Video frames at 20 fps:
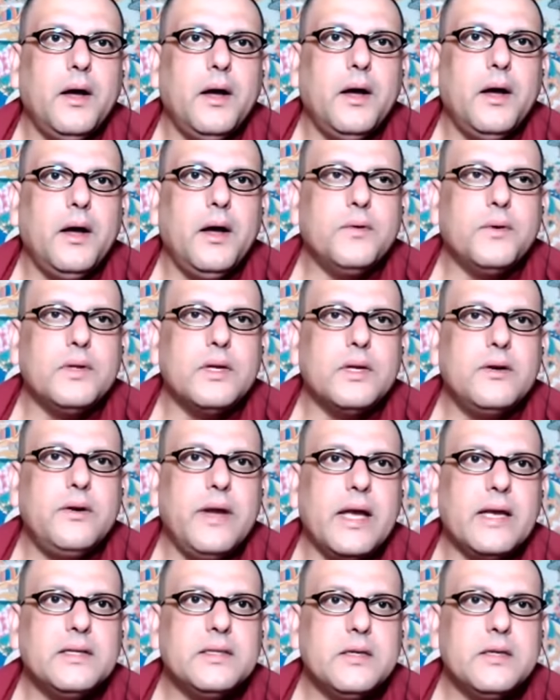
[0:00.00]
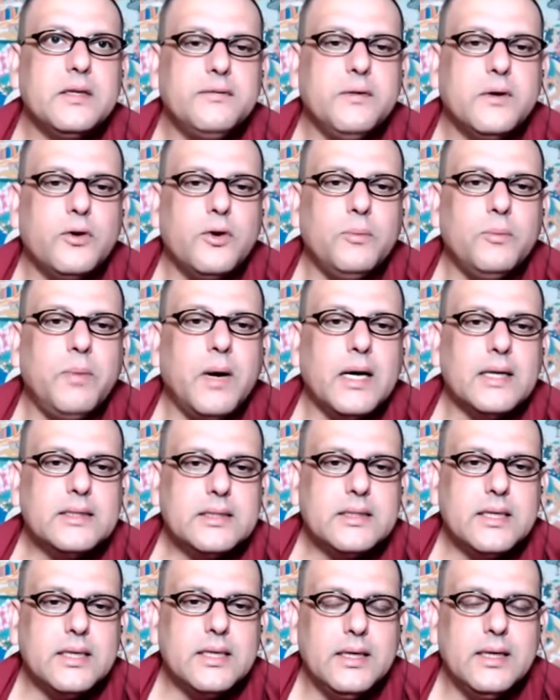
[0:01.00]
for the creation of a
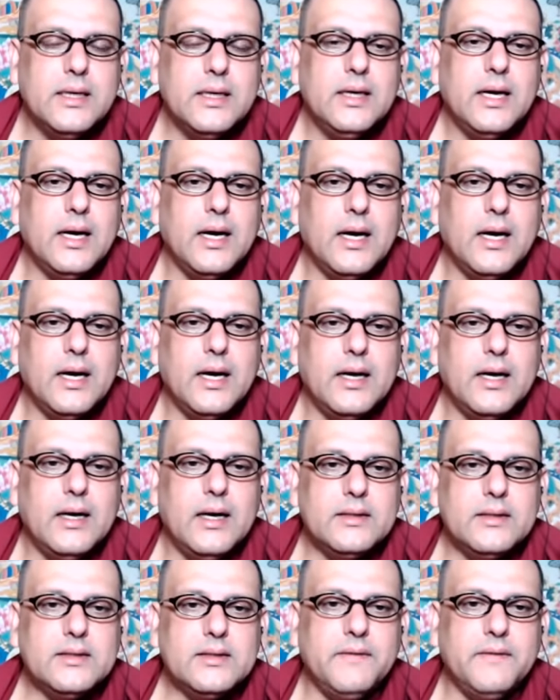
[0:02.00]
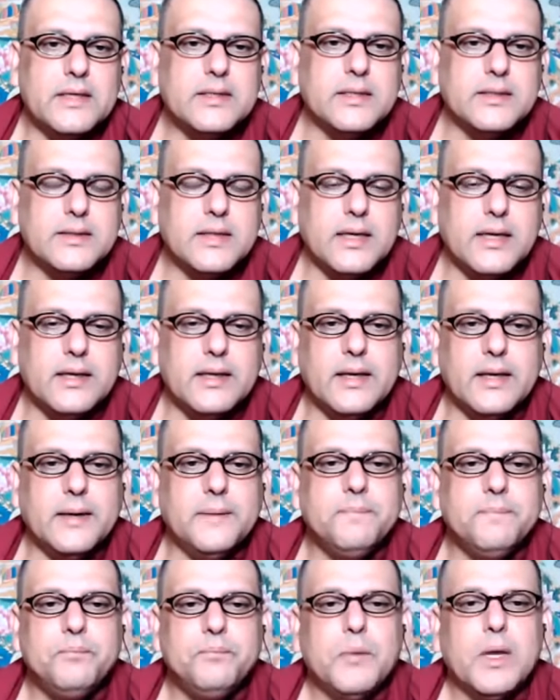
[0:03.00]
robust civic
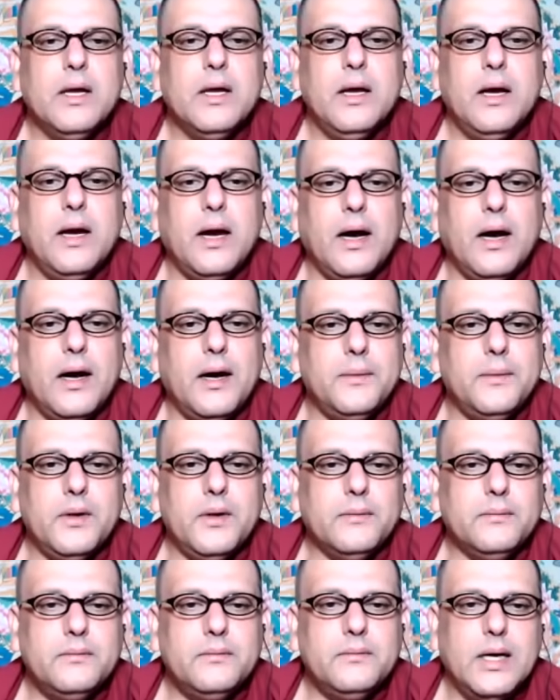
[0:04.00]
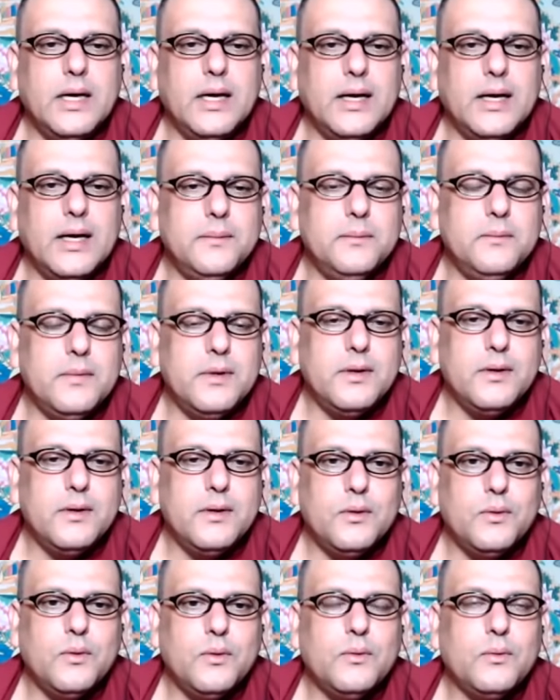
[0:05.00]
society. In
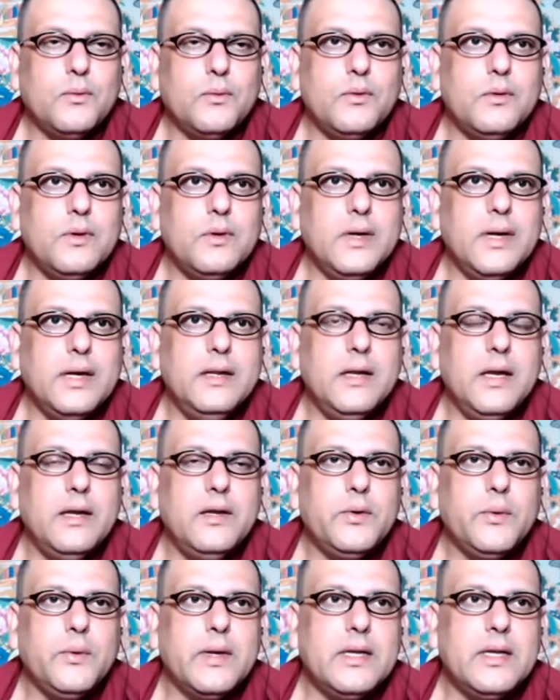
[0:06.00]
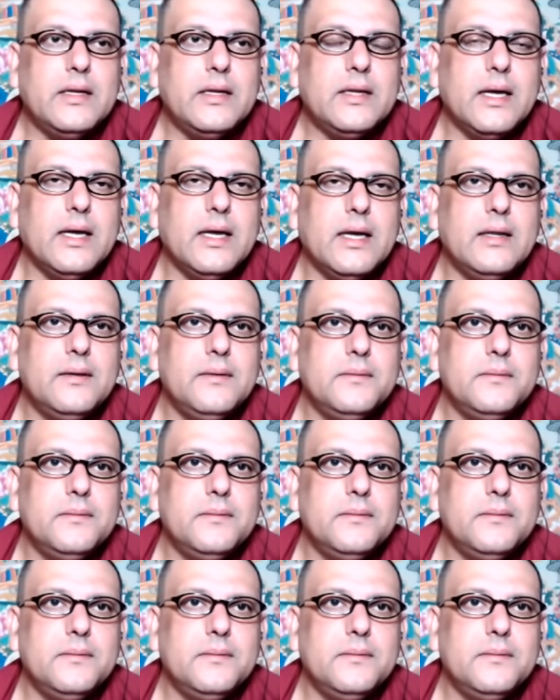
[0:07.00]
2010,